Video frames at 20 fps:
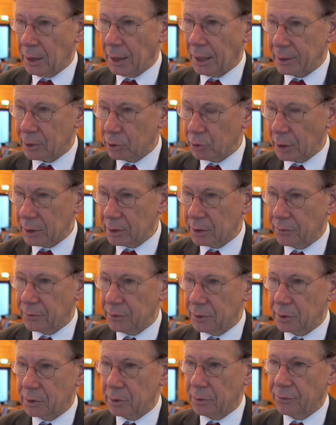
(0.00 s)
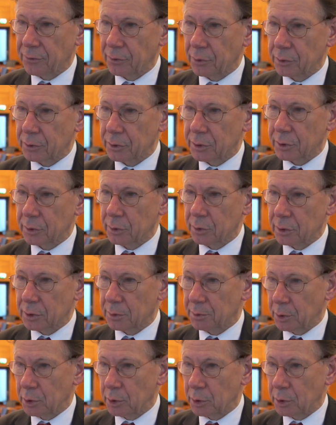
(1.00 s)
attractiveness to foreign students,